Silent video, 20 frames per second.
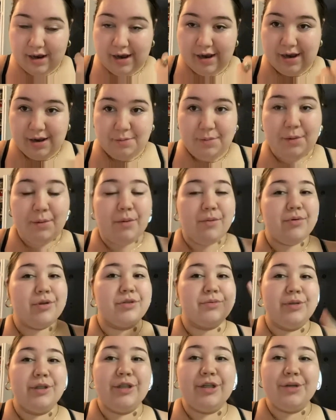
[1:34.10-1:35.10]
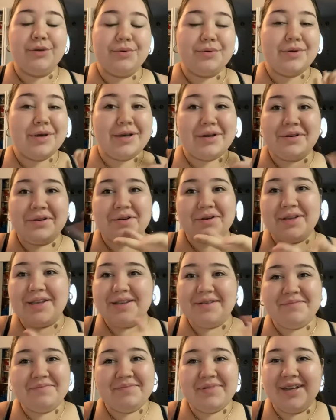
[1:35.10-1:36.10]
I don't know what to do. I don't
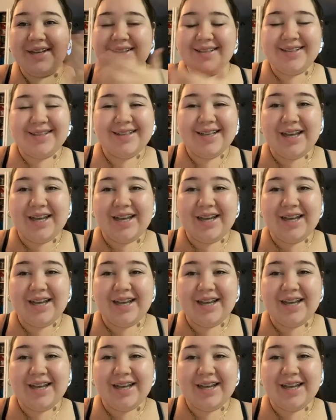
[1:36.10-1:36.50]
know yet.